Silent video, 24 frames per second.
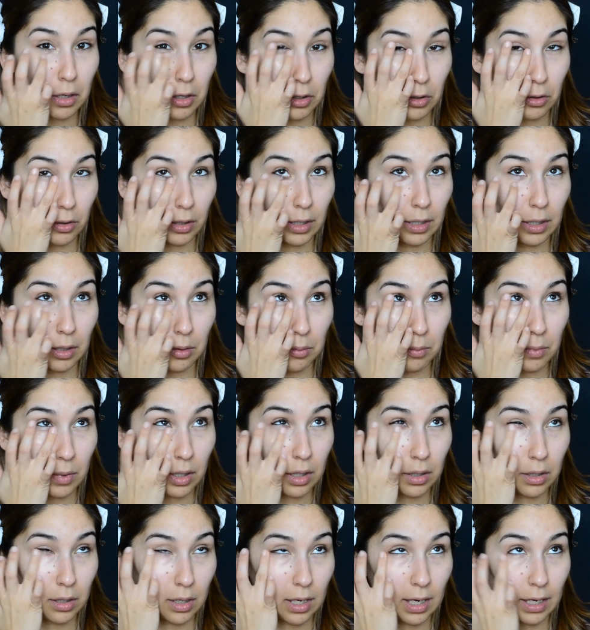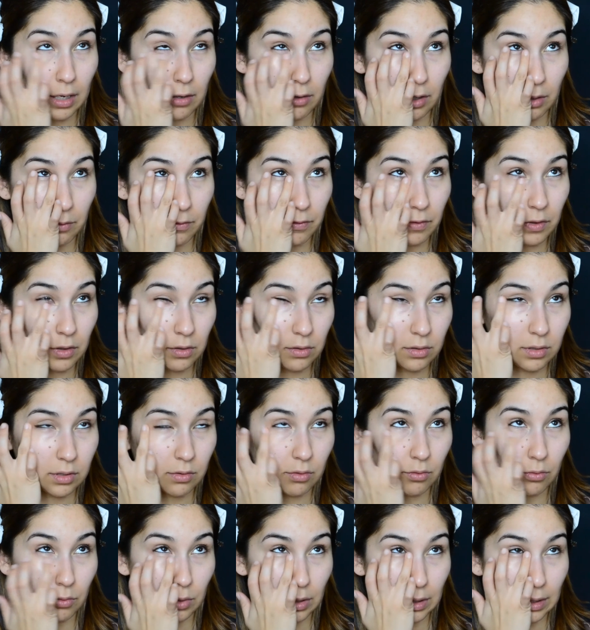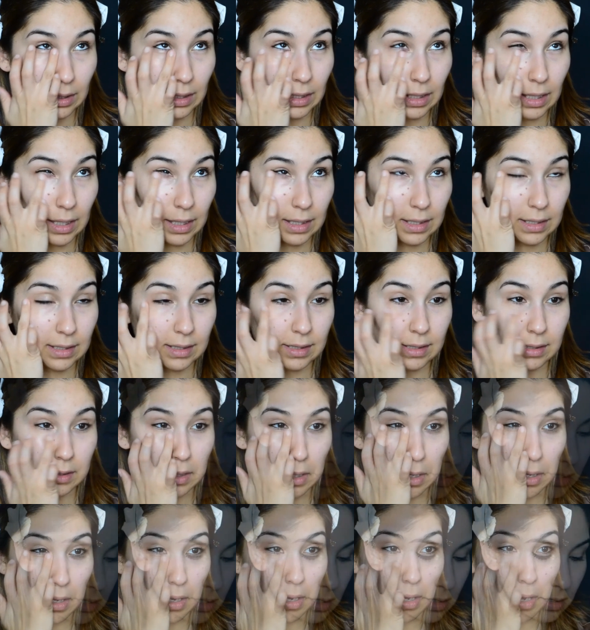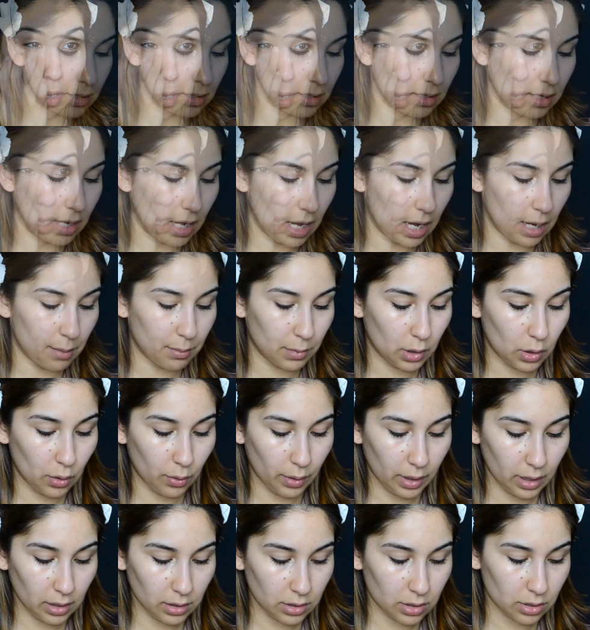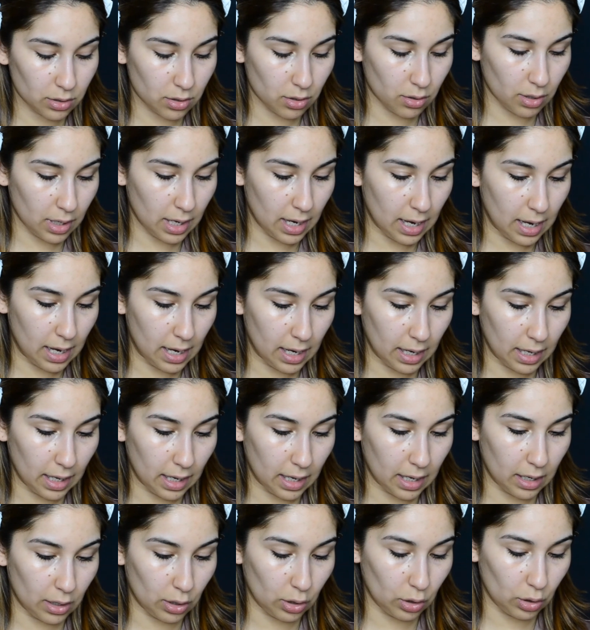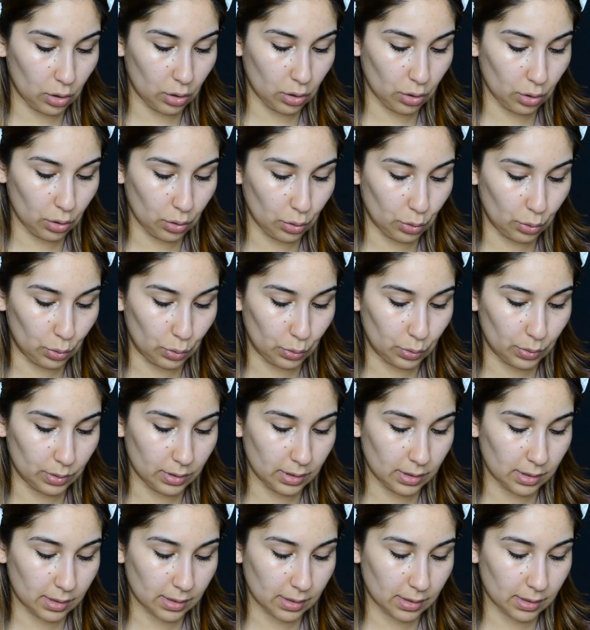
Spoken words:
cream, under eye cream, feels really nice. I'm going to go ahead and use